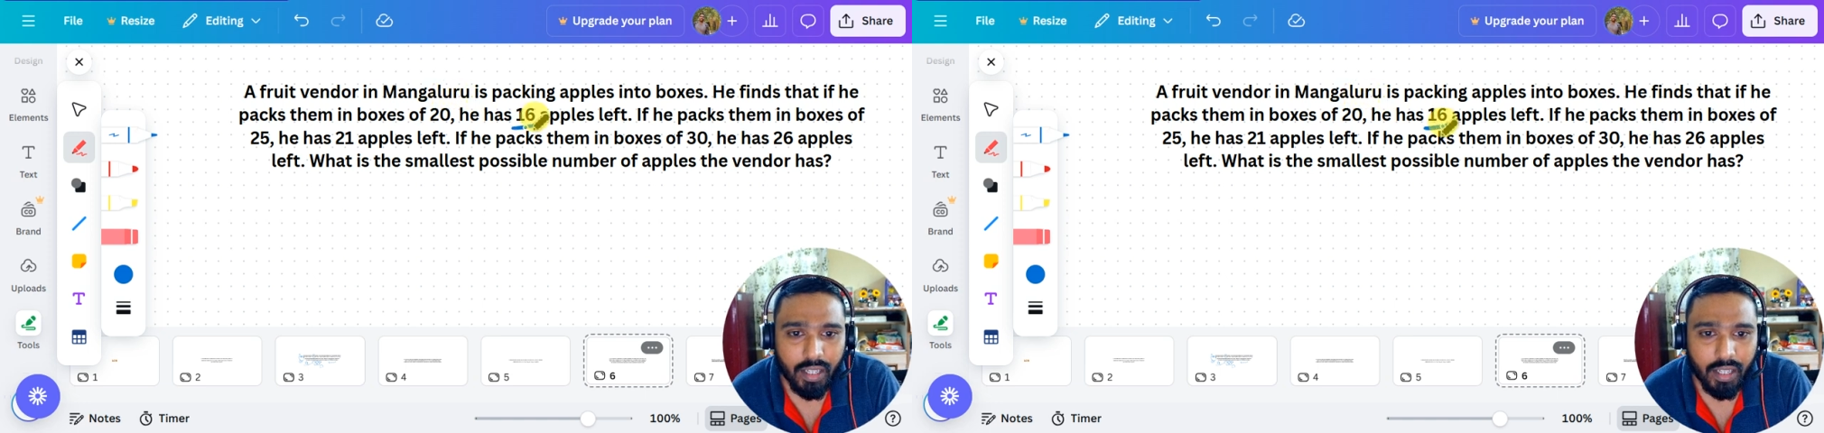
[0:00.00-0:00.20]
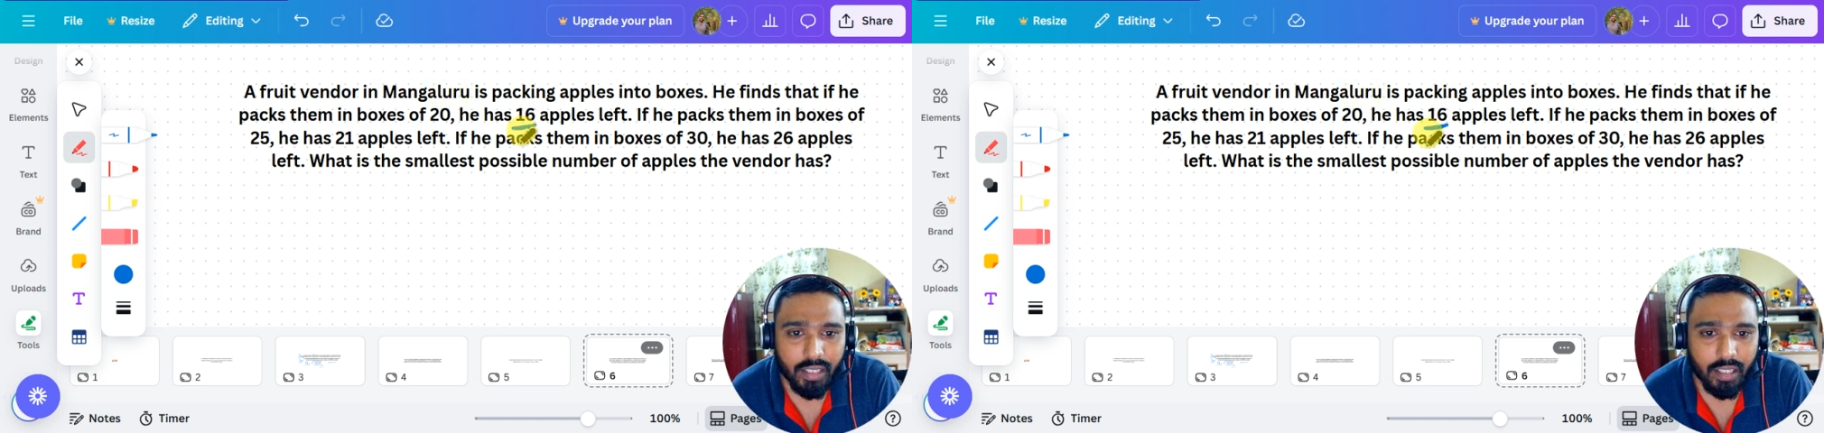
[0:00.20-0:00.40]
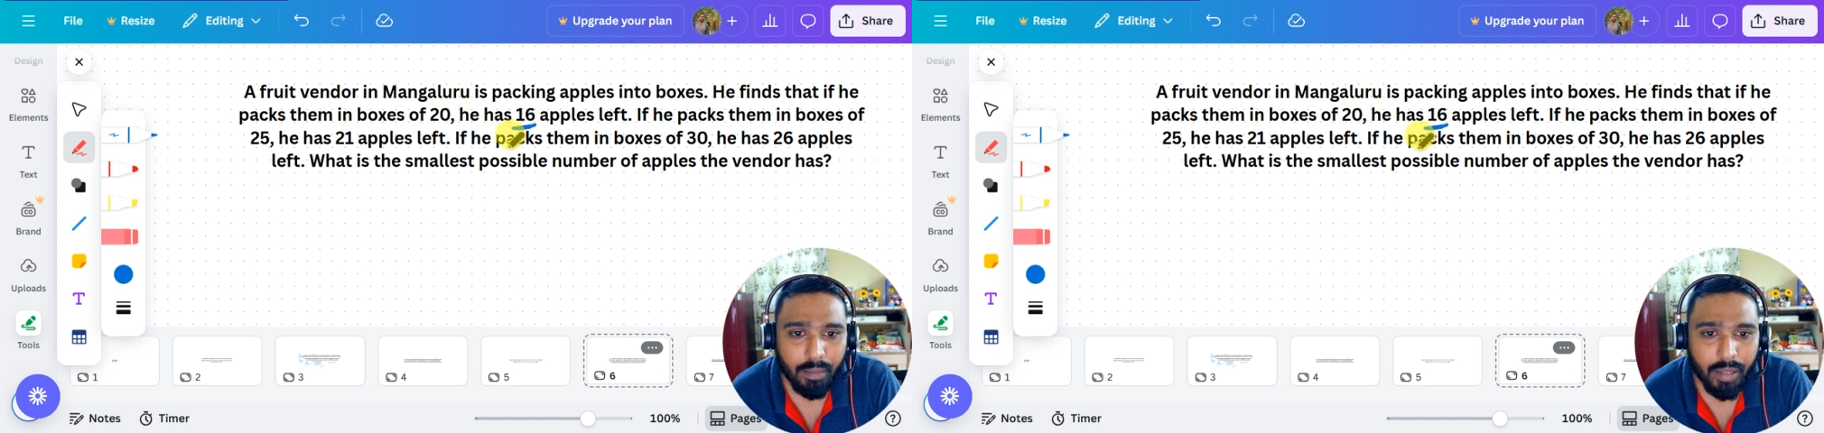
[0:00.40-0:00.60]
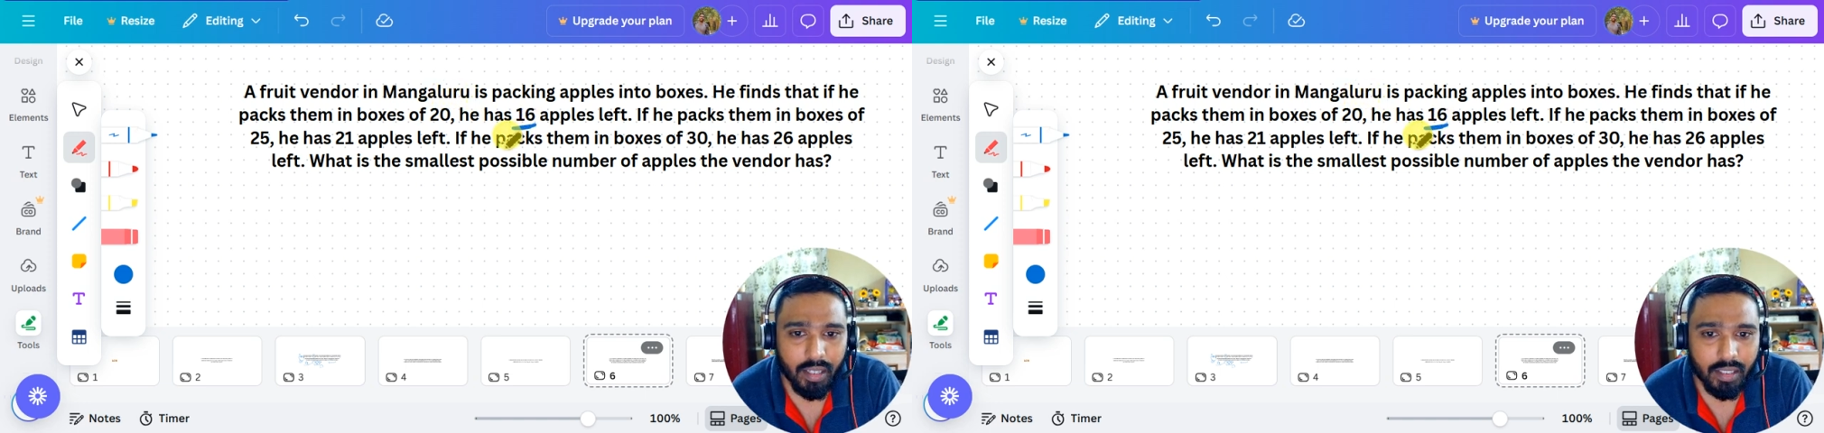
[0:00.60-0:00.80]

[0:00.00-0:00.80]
the remainder